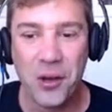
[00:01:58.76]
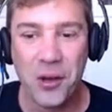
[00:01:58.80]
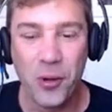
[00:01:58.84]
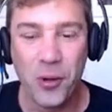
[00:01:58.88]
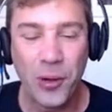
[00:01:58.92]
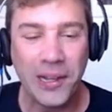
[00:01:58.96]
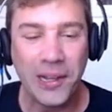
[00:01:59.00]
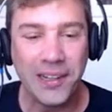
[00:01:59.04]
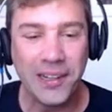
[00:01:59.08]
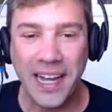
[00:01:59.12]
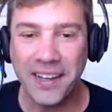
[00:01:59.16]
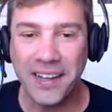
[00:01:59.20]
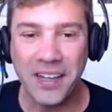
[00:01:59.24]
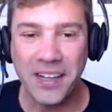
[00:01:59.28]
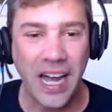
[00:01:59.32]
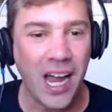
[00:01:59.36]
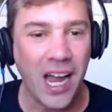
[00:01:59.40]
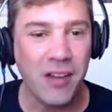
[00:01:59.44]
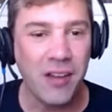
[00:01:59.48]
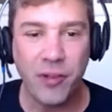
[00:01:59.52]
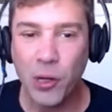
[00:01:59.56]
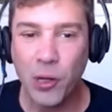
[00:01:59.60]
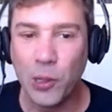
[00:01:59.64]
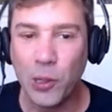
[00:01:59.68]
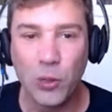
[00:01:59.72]
Well,
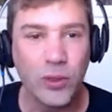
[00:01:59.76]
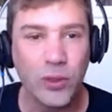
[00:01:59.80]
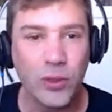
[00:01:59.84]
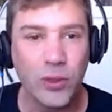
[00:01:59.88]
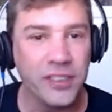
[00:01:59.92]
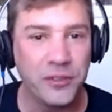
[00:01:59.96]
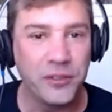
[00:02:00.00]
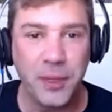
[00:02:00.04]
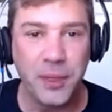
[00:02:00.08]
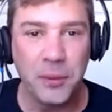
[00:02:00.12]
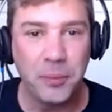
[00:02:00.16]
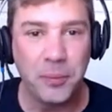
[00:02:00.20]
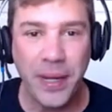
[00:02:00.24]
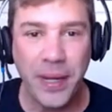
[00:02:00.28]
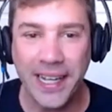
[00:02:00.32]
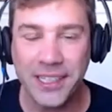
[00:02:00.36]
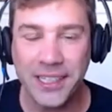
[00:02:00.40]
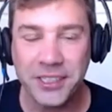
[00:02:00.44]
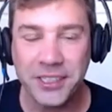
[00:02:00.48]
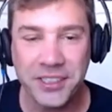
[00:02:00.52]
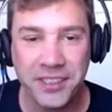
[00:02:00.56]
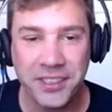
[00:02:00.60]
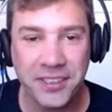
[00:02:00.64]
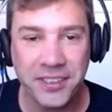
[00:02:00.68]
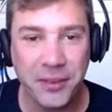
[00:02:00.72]
I've always been
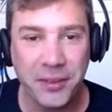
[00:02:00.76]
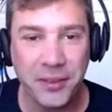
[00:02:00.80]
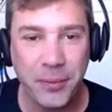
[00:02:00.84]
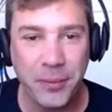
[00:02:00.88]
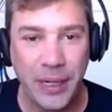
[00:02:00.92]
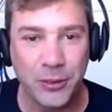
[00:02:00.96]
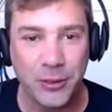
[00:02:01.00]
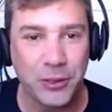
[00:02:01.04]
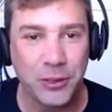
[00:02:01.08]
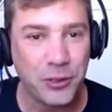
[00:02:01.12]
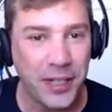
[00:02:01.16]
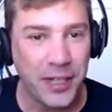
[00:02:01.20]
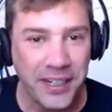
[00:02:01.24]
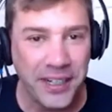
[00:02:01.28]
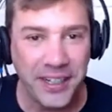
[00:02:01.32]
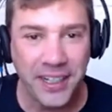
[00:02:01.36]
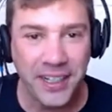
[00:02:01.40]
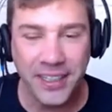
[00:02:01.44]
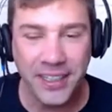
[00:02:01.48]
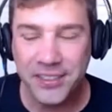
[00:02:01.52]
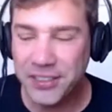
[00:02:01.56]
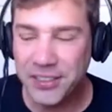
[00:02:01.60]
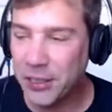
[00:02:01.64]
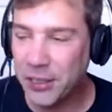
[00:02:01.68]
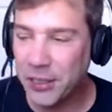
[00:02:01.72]
passionate about trading.
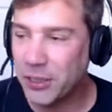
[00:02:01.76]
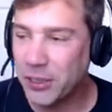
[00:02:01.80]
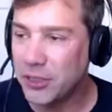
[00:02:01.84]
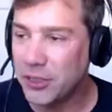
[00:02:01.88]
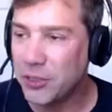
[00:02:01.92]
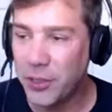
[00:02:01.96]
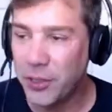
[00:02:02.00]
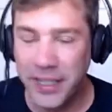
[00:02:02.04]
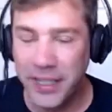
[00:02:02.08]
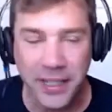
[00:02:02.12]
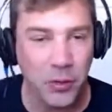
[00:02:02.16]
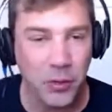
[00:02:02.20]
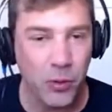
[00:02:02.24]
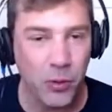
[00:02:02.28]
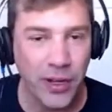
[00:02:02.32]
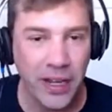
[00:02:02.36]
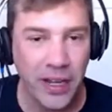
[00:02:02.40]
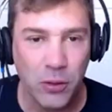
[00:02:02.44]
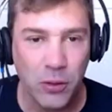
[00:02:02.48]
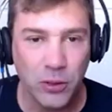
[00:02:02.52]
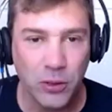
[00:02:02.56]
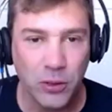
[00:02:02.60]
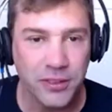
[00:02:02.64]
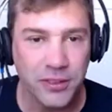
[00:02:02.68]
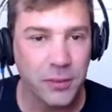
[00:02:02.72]
I started trading when
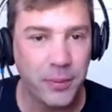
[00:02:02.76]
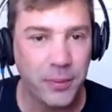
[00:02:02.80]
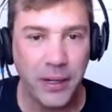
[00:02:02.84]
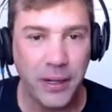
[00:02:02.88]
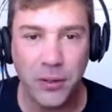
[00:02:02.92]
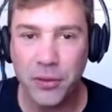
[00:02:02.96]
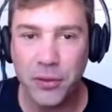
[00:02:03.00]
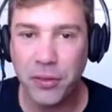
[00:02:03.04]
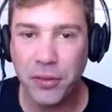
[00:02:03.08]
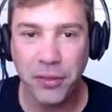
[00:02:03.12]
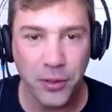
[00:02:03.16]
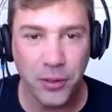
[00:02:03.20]
I was about